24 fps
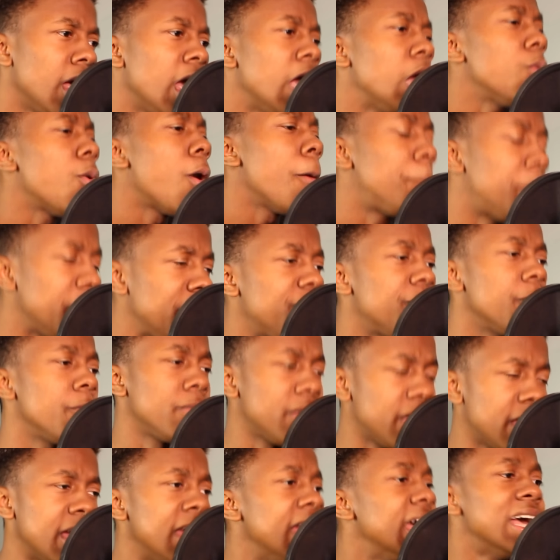He won't beef with
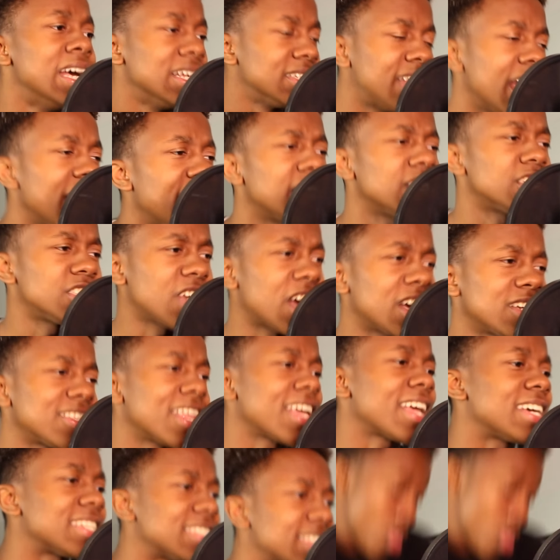me. Taking shots like a